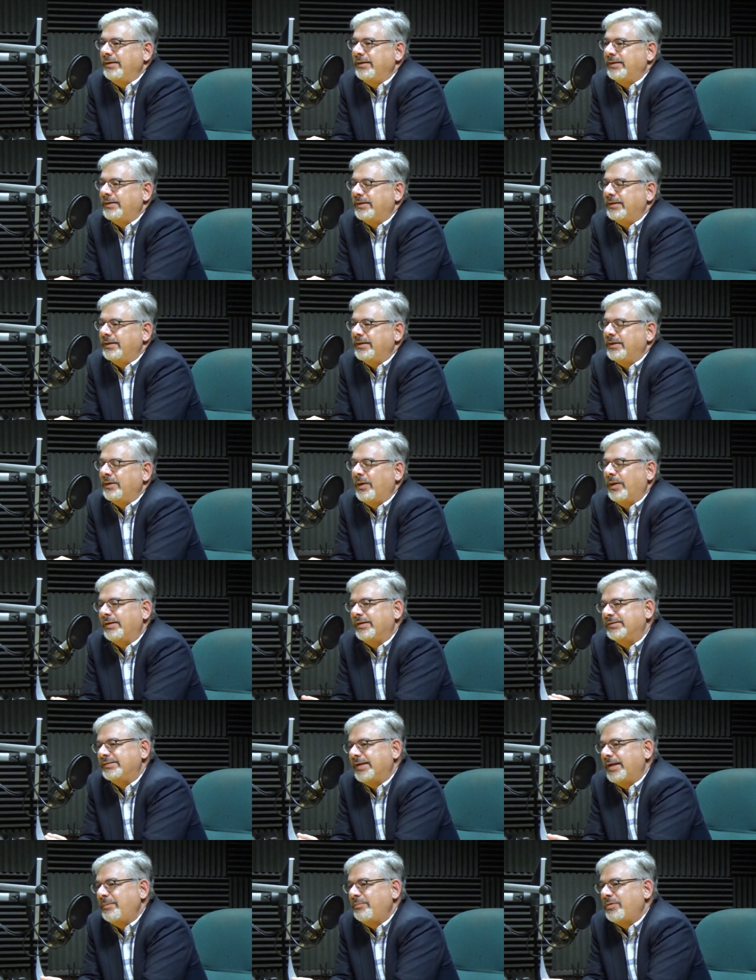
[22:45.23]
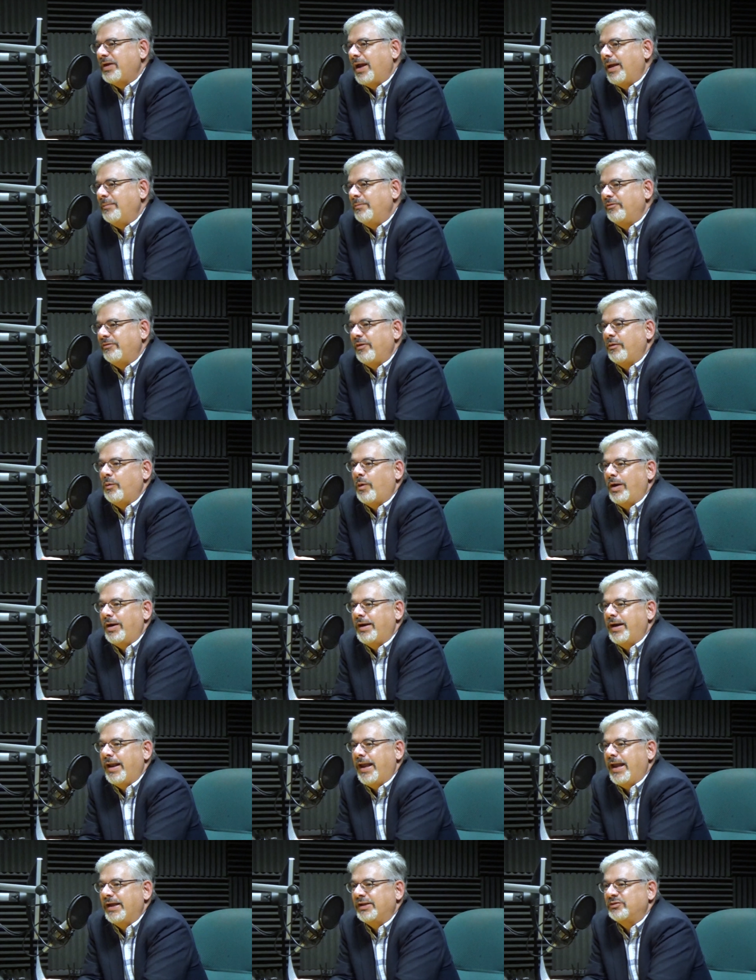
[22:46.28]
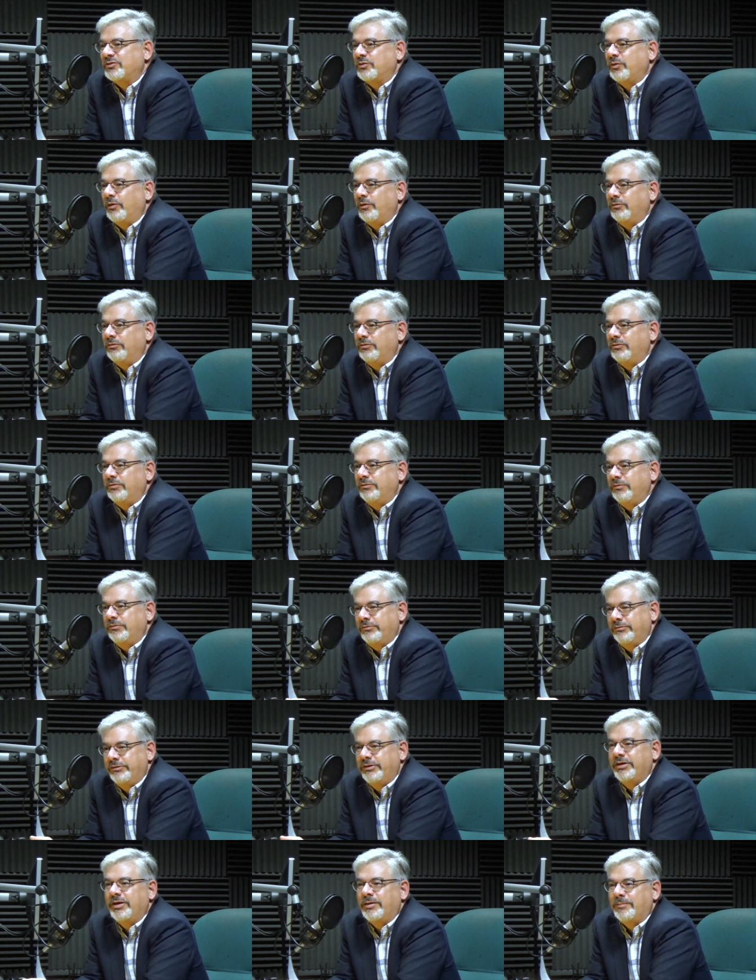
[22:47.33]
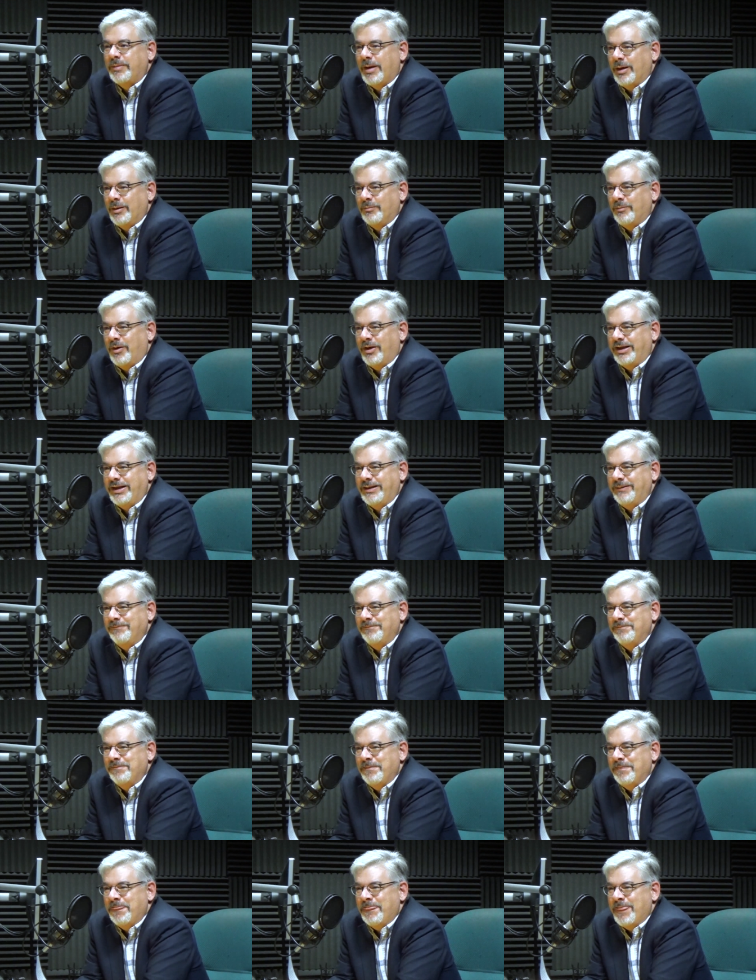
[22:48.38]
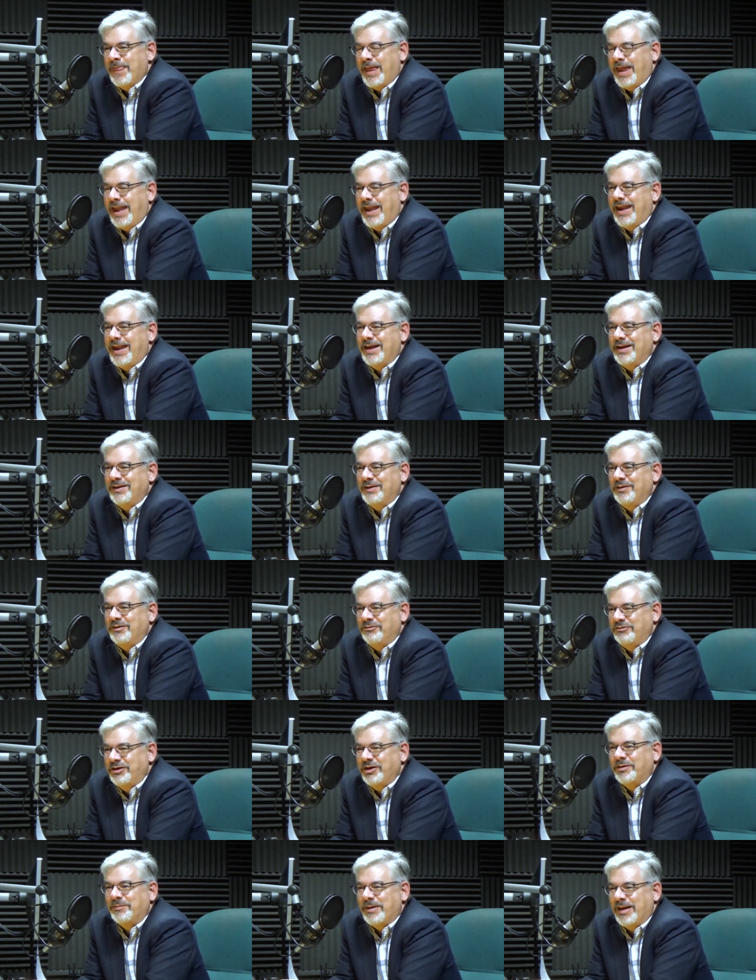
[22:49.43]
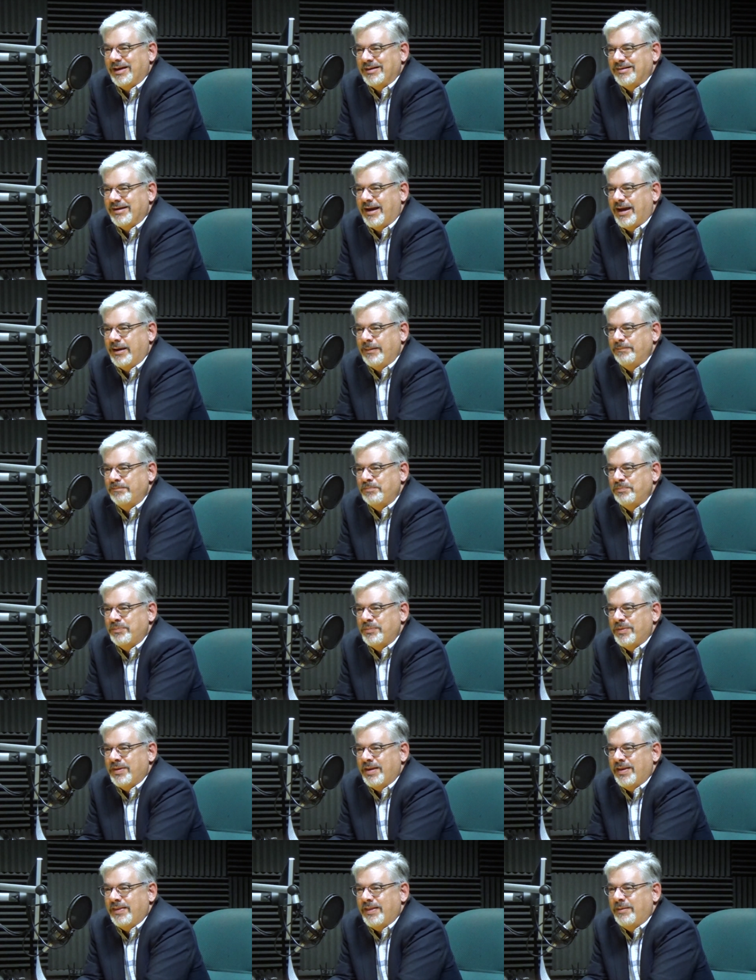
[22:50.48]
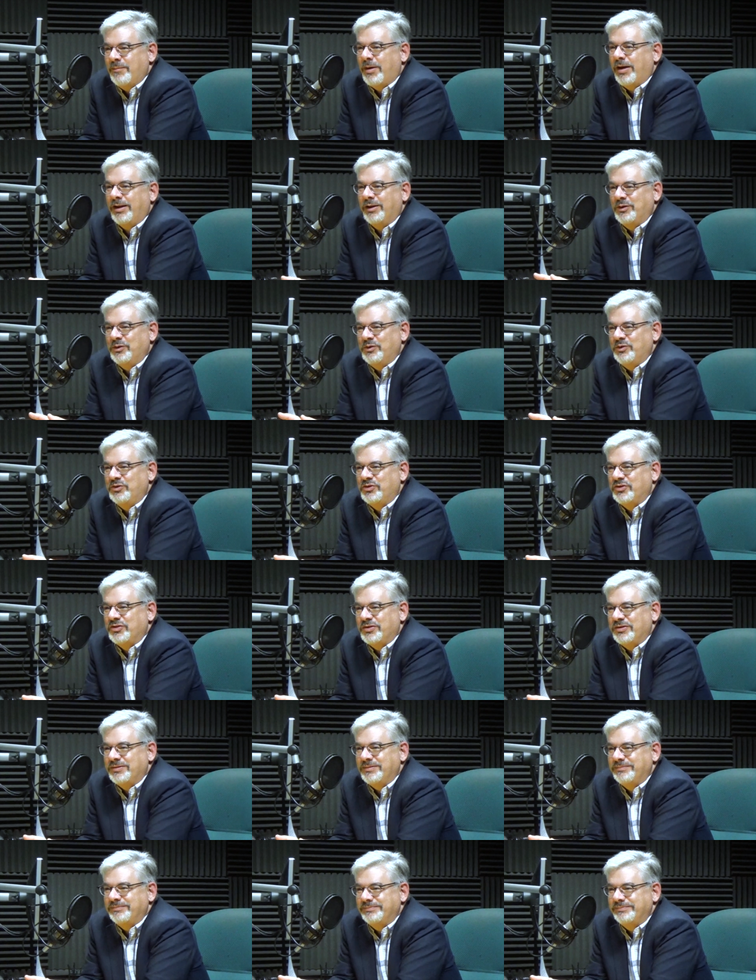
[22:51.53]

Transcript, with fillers: you know, at the same time, if they wanted to ask for the real amount of money and the real amount of time, they might lose